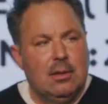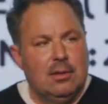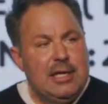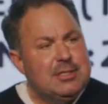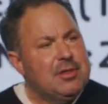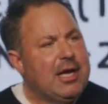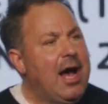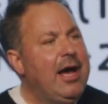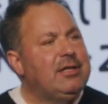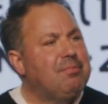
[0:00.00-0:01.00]
These are the
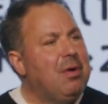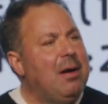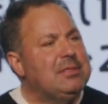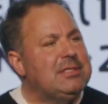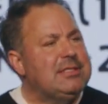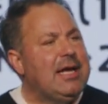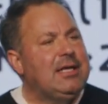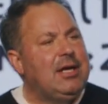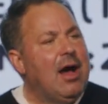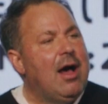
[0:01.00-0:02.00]
kinds of promises that
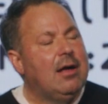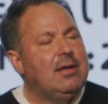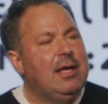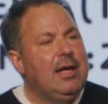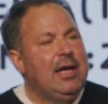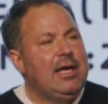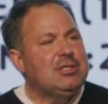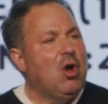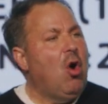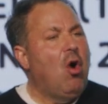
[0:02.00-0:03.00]
God is
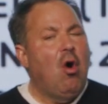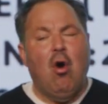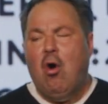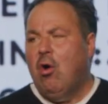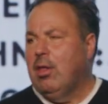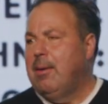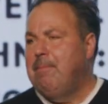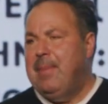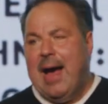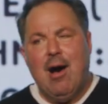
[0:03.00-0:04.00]
all
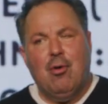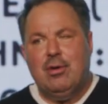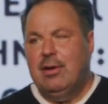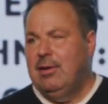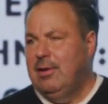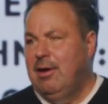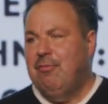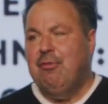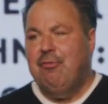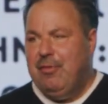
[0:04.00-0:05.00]
about
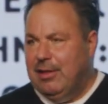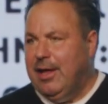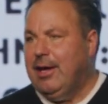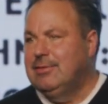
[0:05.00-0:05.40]
fulfilling.